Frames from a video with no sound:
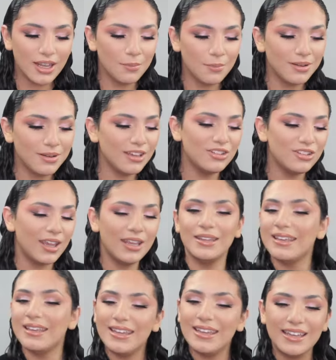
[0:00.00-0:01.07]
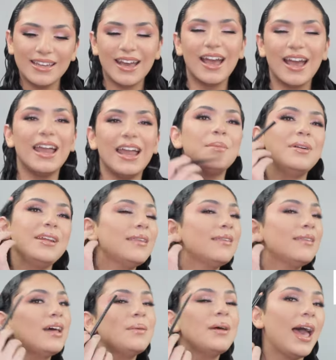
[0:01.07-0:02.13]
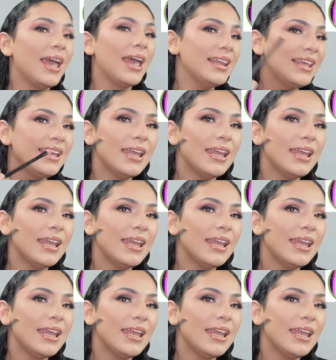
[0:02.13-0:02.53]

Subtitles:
I'm going to take shade Nikita, and I'm putting this on my eyelid,